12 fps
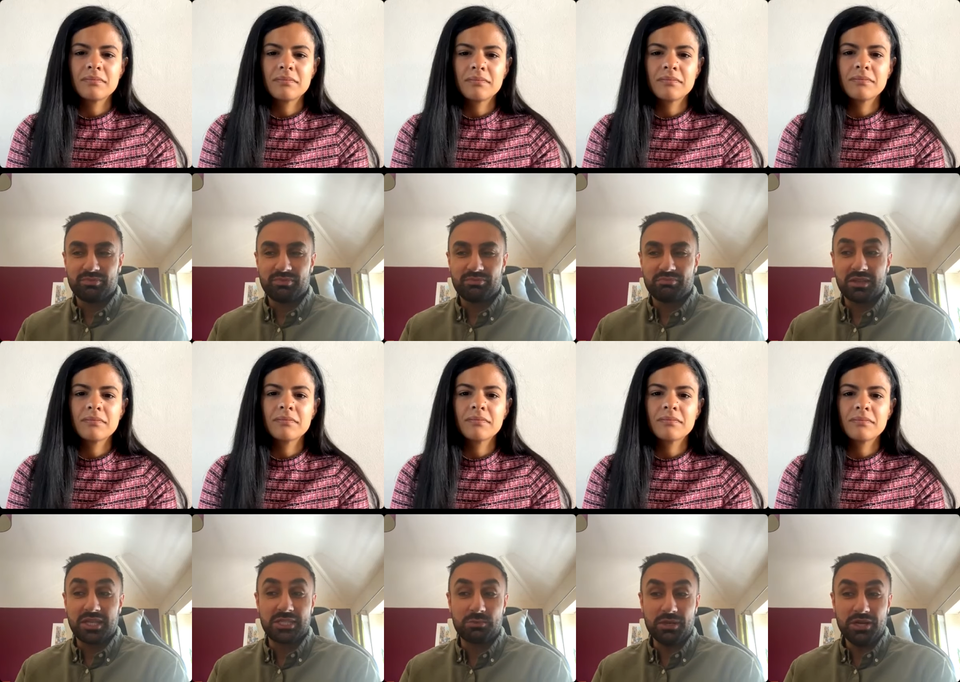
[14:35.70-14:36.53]

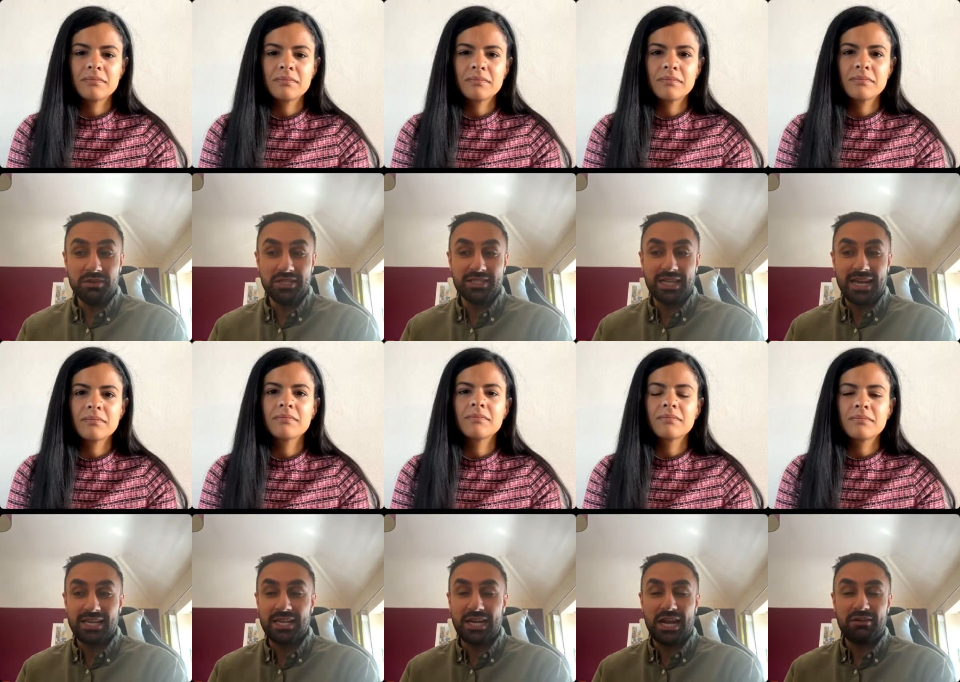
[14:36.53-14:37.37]
Speaker 1: experience and you're
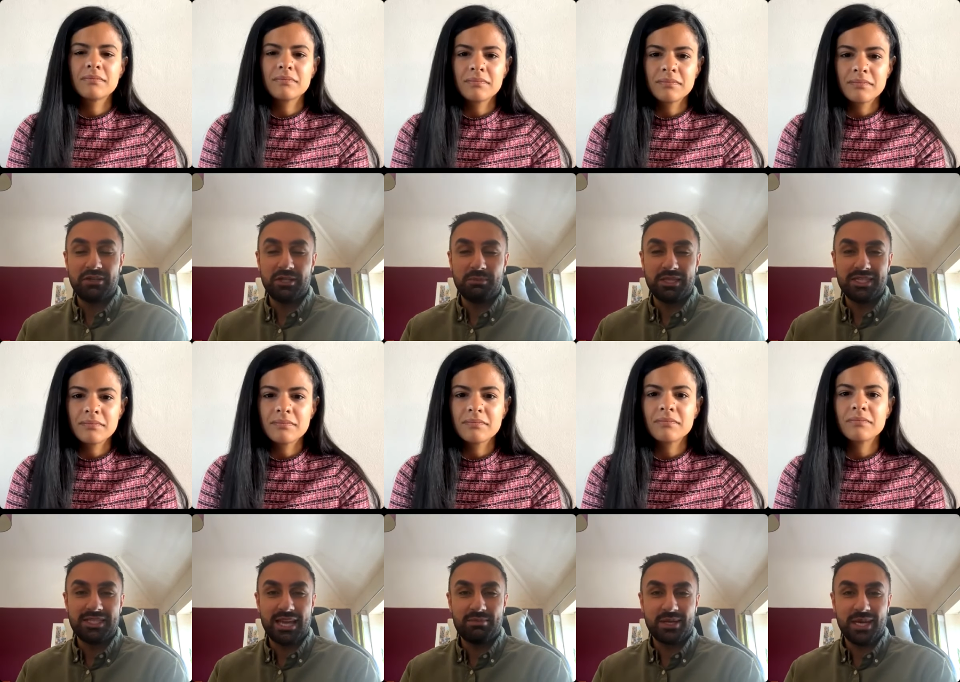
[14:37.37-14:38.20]
never going to be the
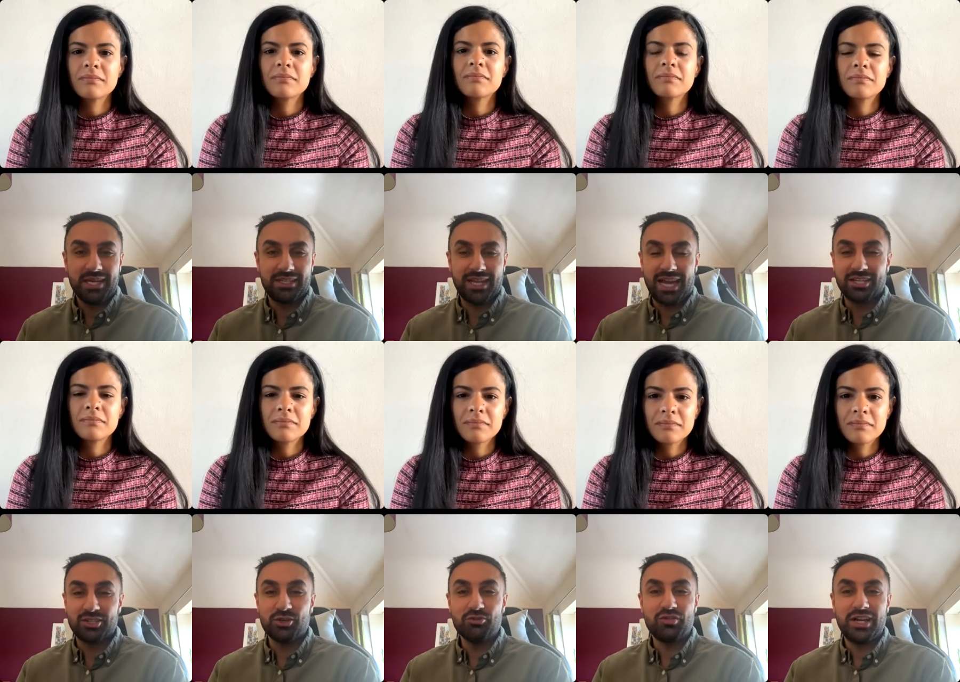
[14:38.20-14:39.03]
same again and you
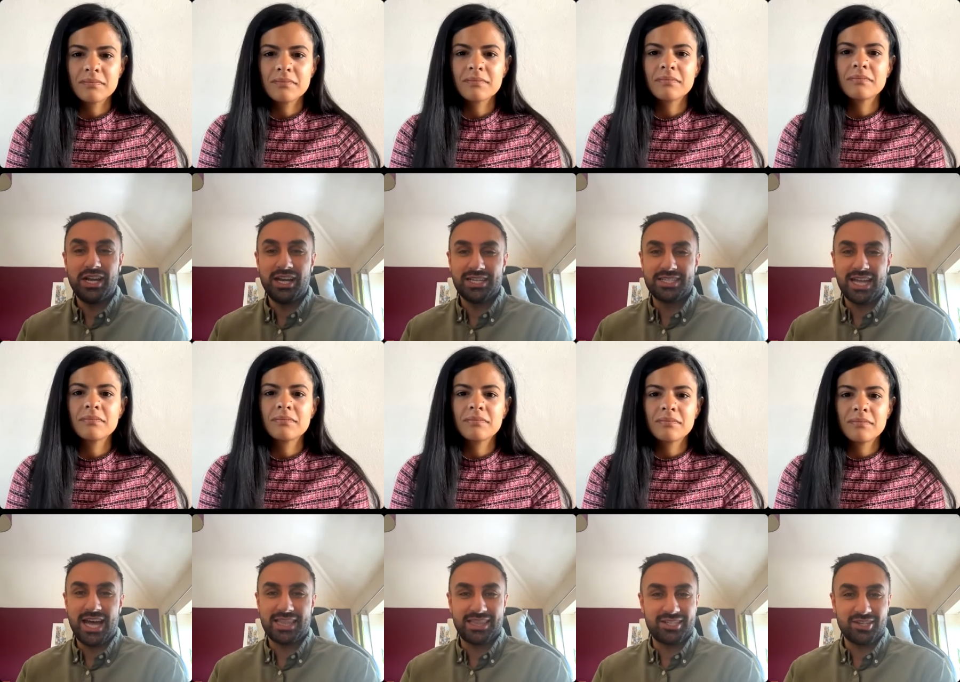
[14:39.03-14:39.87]
don't realize that
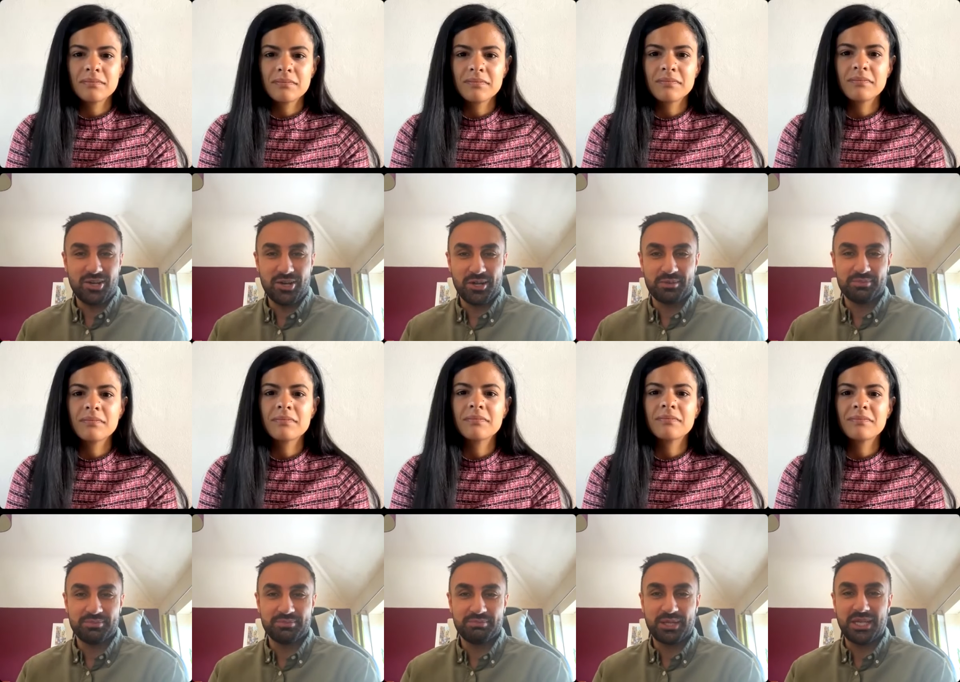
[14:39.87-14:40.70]
at the time
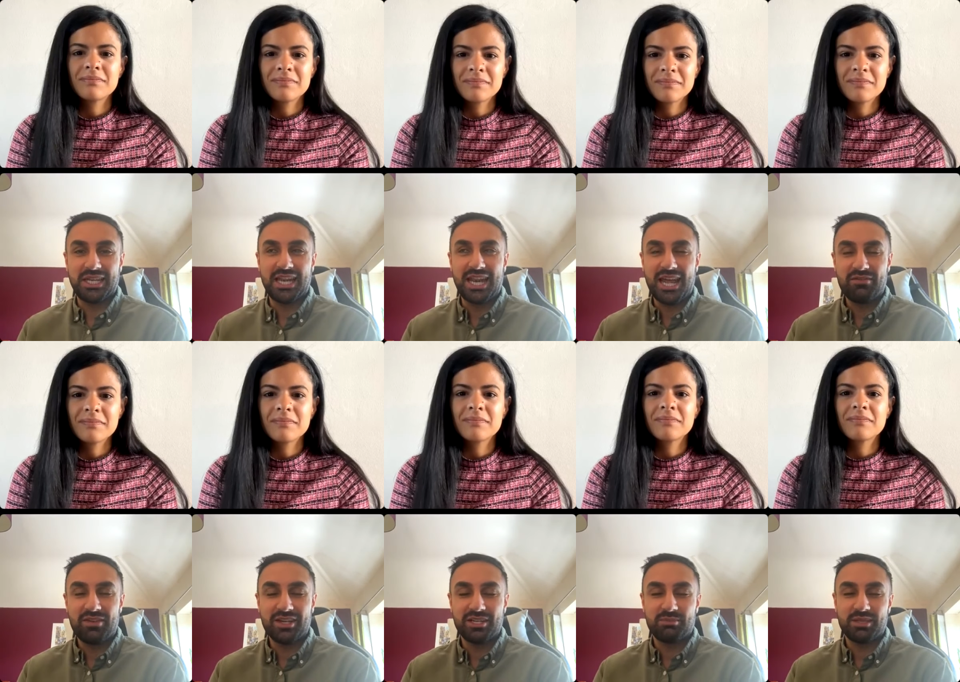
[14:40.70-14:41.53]
but you're never
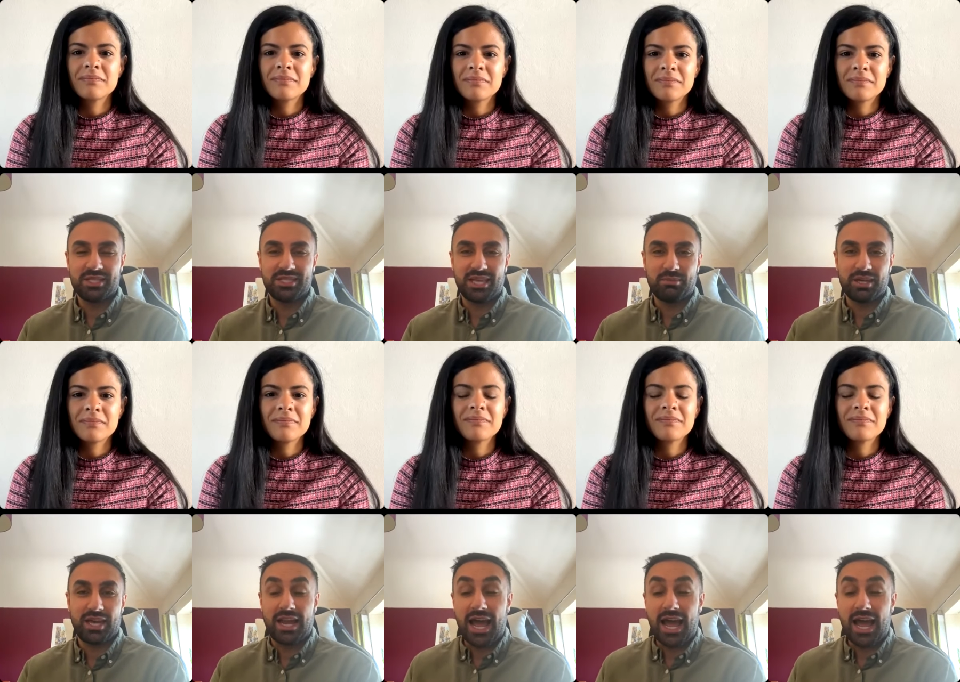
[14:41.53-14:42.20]
going to be the same again.